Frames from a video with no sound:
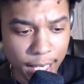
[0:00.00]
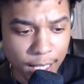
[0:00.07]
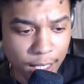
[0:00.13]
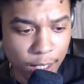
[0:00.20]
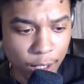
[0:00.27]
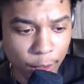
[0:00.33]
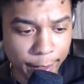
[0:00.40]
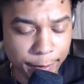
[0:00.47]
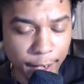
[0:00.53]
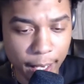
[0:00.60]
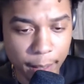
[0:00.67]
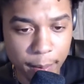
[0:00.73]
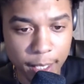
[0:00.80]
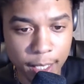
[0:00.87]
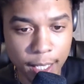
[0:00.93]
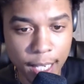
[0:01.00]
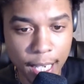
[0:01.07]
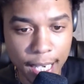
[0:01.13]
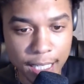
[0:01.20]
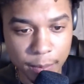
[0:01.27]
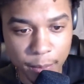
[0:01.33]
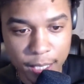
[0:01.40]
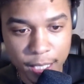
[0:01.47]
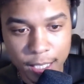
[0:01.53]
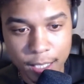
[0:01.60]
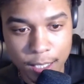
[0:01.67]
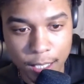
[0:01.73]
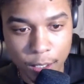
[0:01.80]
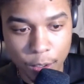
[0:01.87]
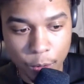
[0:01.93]
This is a great fight, but he's been in his
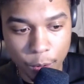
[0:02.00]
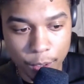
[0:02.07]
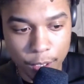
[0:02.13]
son's corner.